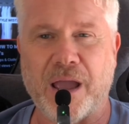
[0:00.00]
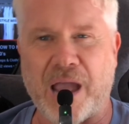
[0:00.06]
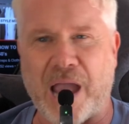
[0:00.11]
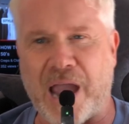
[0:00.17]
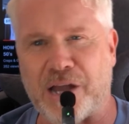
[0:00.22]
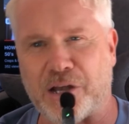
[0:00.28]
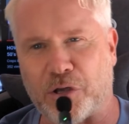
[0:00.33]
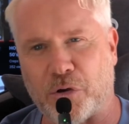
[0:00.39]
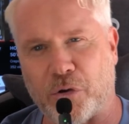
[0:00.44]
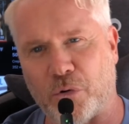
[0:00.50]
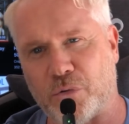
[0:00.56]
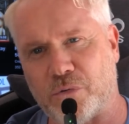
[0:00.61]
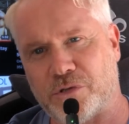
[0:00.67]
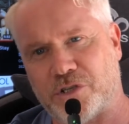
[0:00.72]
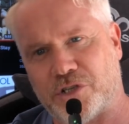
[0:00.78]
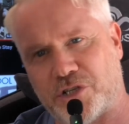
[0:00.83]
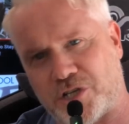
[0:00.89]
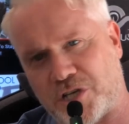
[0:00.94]
And of
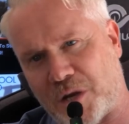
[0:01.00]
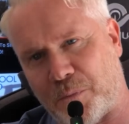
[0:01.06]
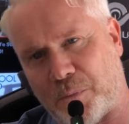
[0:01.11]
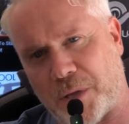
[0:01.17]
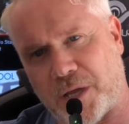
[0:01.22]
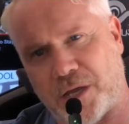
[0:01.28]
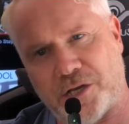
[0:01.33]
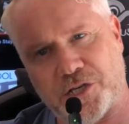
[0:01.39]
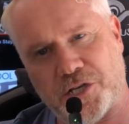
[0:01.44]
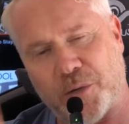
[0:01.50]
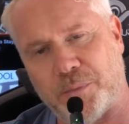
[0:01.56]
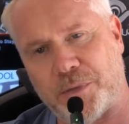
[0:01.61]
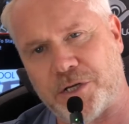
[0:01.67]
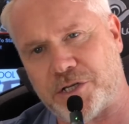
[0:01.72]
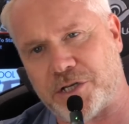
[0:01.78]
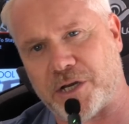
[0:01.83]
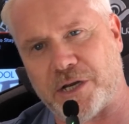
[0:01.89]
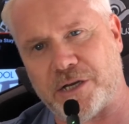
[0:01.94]
course, Chippy
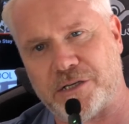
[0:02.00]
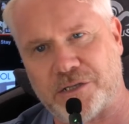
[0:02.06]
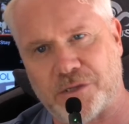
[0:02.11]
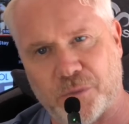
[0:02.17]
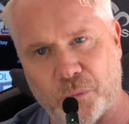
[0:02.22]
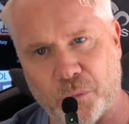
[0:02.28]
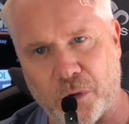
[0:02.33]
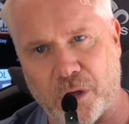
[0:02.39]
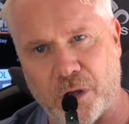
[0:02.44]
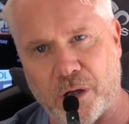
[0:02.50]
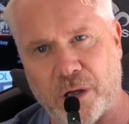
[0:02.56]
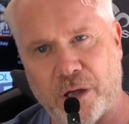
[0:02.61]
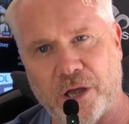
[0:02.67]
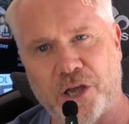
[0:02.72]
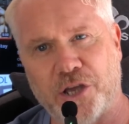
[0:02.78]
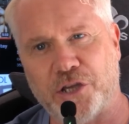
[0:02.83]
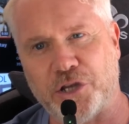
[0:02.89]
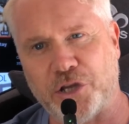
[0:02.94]
jeans were
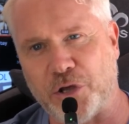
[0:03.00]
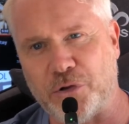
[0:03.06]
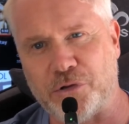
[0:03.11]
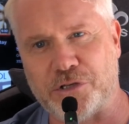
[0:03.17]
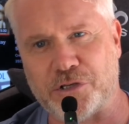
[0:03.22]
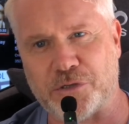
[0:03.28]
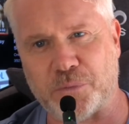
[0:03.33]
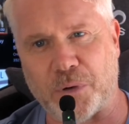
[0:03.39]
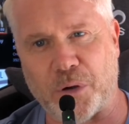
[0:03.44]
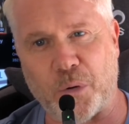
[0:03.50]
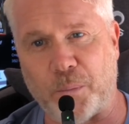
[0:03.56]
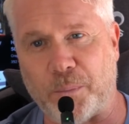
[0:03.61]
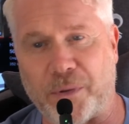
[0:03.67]
huge as well.